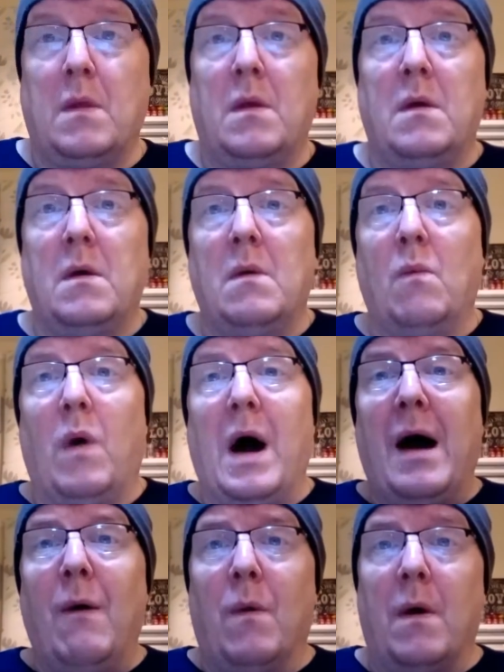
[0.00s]
Wow!
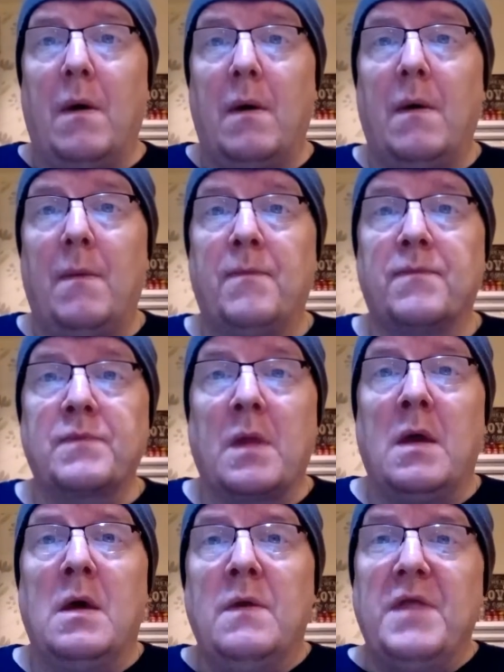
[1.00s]

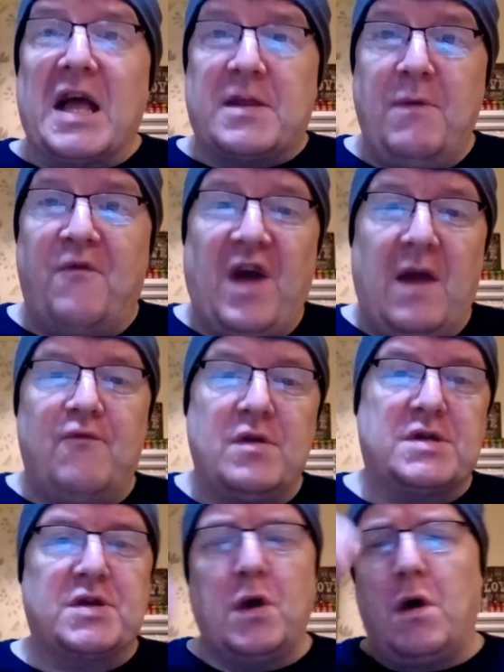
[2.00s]
That's my favourite
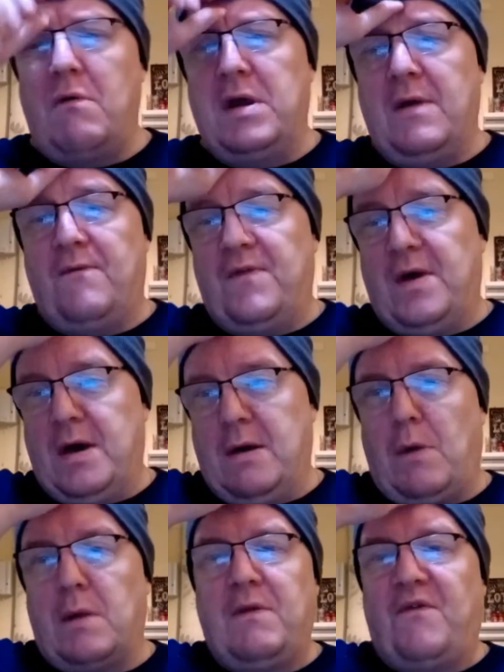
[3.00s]
story of, one of my
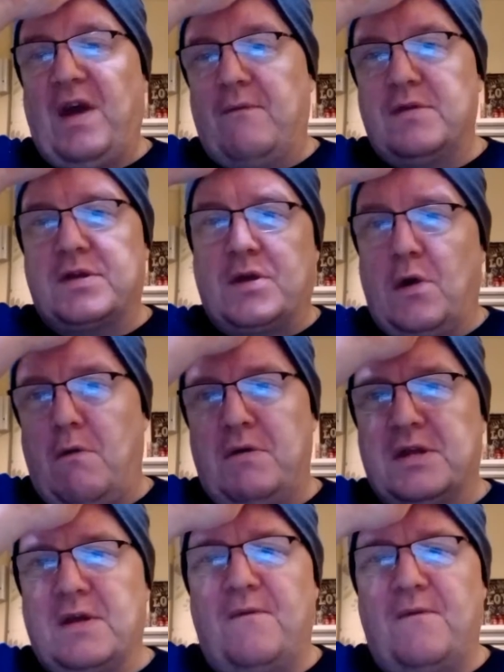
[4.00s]
favourite stories of,